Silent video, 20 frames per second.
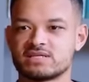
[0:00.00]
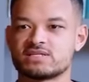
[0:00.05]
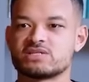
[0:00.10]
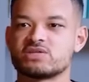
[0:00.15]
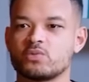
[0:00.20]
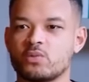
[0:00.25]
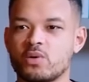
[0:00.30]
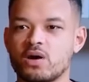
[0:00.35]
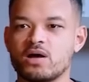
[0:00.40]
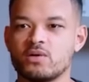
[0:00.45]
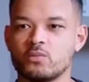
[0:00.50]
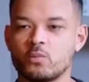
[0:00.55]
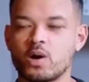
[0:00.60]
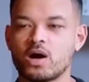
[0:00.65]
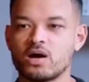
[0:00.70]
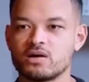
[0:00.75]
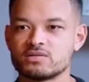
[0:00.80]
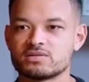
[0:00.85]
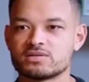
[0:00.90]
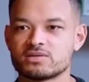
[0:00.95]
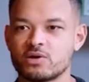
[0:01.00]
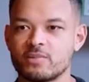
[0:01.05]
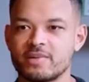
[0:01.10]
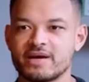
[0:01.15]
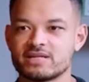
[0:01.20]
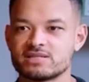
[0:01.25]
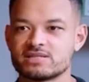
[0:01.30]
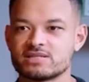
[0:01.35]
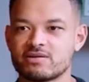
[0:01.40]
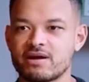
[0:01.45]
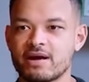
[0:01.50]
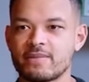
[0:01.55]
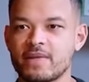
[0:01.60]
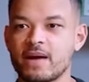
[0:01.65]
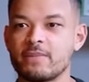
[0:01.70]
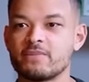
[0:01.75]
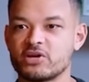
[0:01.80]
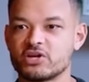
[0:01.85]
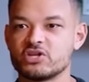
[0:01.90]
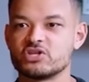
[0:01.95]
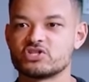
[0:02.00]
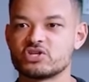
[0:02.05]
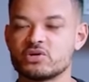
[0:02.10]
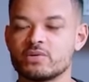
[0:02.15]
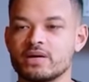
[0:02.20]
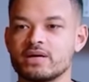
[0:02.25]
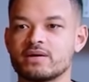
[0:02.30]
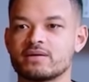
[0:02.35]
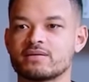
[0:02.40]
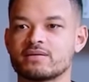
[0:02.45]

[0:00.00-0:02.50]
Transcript: It to the world on my Instagram that I'm going to do it.